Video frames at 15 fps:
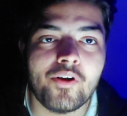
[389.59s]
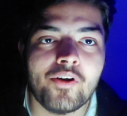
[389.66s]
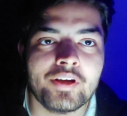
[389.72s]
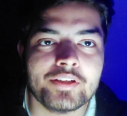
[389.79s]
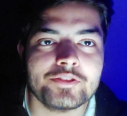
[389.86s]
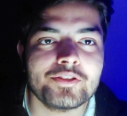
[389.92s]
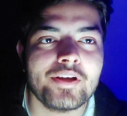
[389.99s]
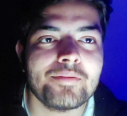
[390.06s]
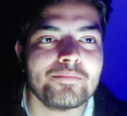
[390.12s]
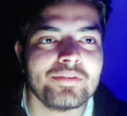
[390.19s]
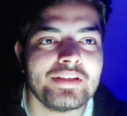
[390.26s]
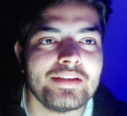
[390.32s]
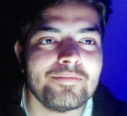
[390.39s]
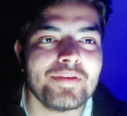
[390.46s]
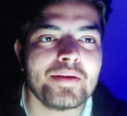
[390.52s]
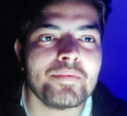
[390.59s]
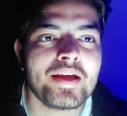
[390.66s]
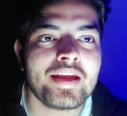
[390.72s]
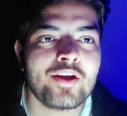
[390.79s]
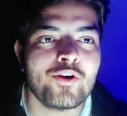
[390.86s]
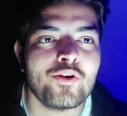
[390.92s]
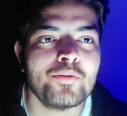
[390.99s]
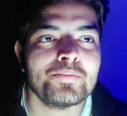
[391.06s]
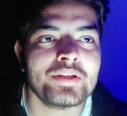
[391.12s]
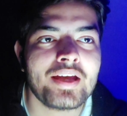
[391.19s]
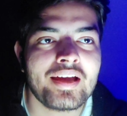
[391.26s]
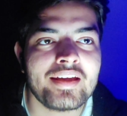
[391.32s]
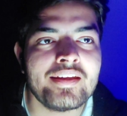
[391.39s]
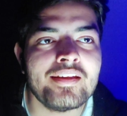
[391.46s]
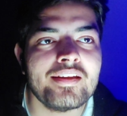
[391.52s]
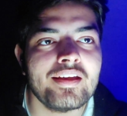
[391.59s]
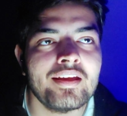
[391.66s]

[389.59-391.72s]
Okay, so I'm keeping my hopes high